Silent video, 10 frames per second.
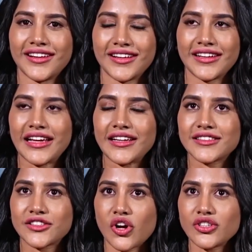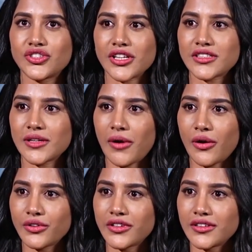like, it's not just
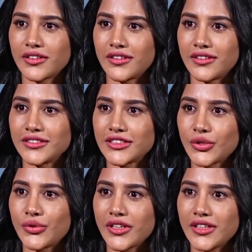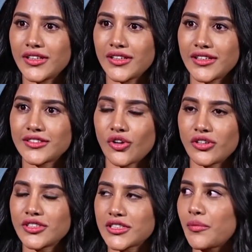about the story, it's
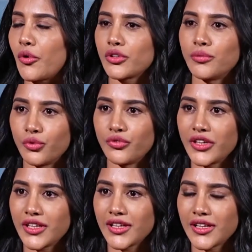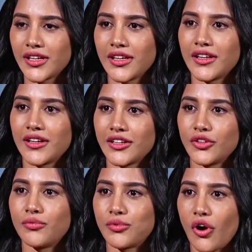not just about the movie. Correct.
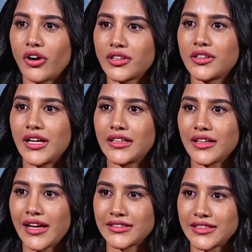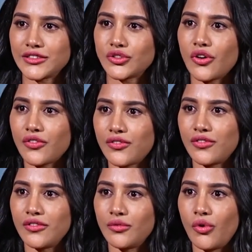You brought that essence of
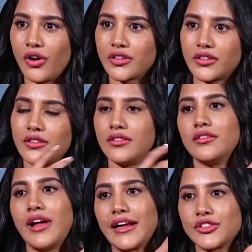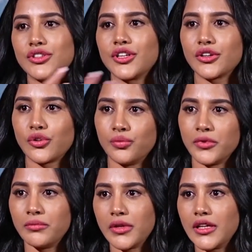what actually a
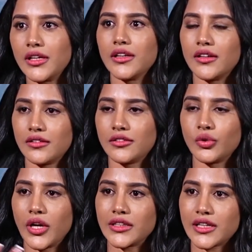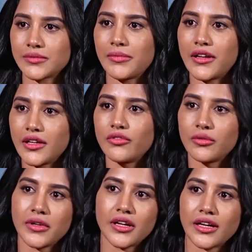human being together as men and
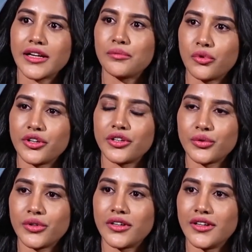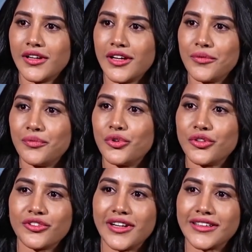women are and put into a
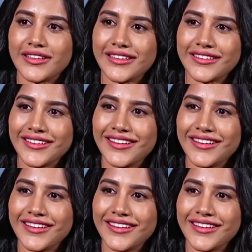beautiful entertainer.